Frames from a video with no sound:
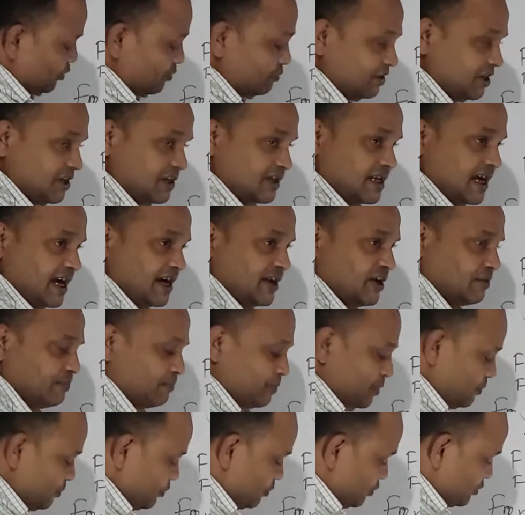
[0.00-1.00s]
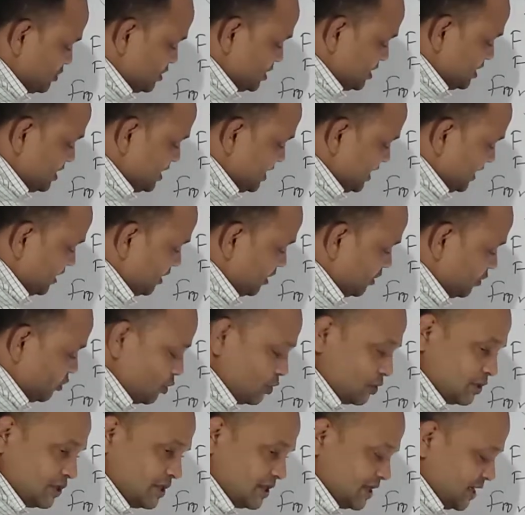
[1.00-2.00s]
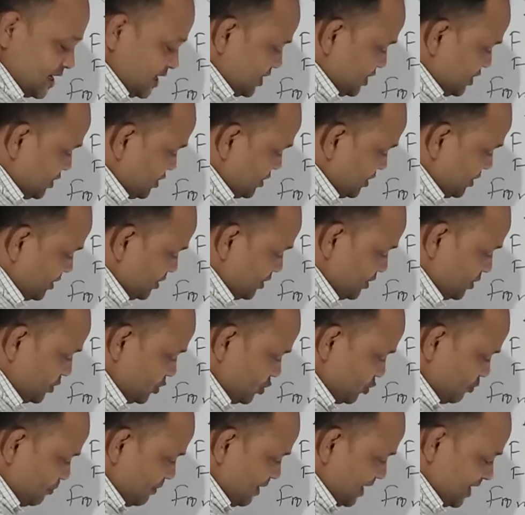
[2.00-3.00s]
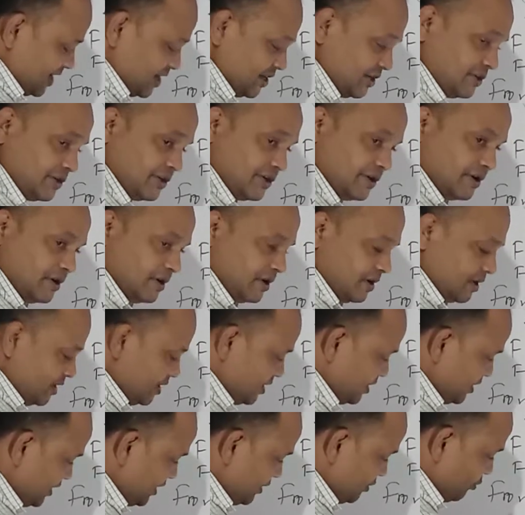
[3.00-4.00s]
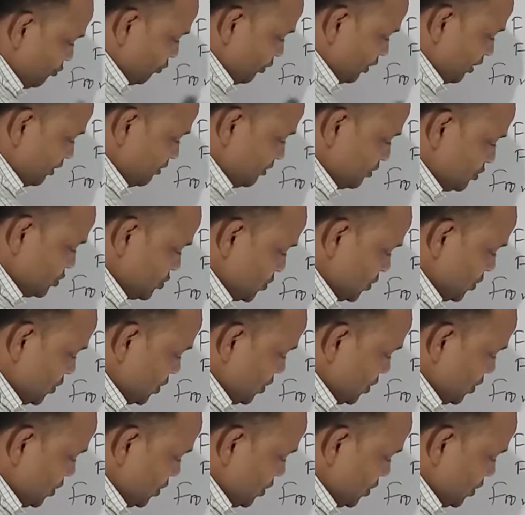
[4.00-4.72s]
this sign of proportion, take a constant to make it equal. So